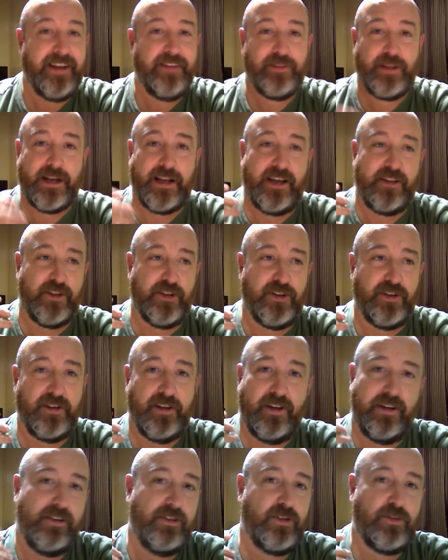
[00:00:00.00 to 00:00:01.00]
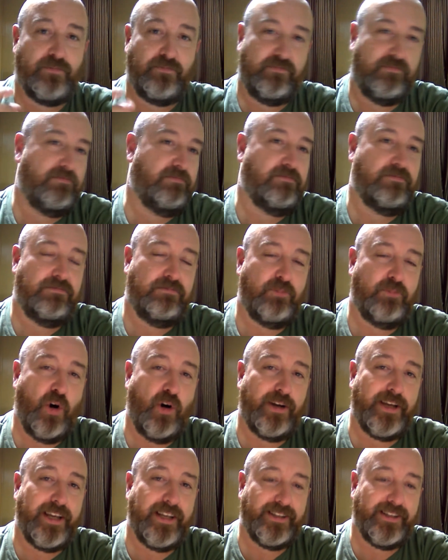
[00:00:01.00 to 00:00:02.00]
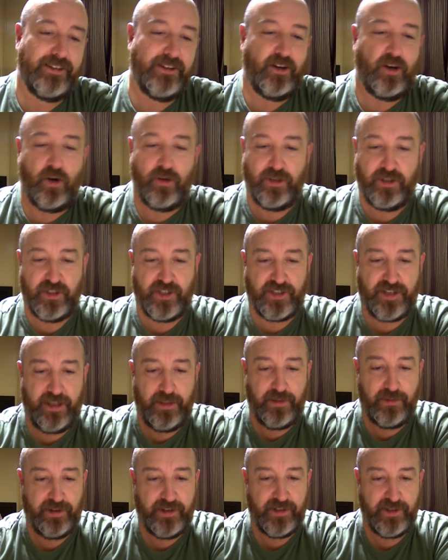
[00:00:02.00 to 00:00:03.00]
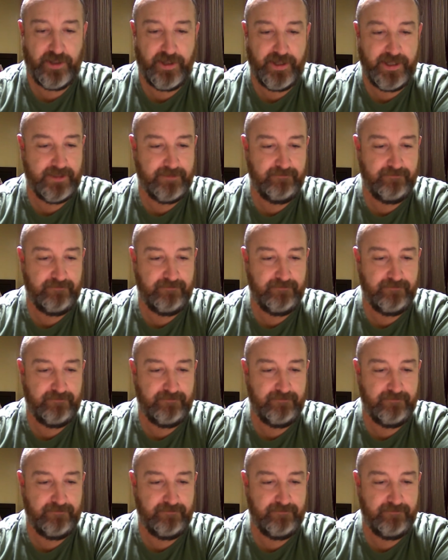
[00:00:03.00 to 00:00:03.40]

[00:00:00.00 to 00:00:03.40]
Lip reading: They'll either walk it or they'll just get thrashed tonight.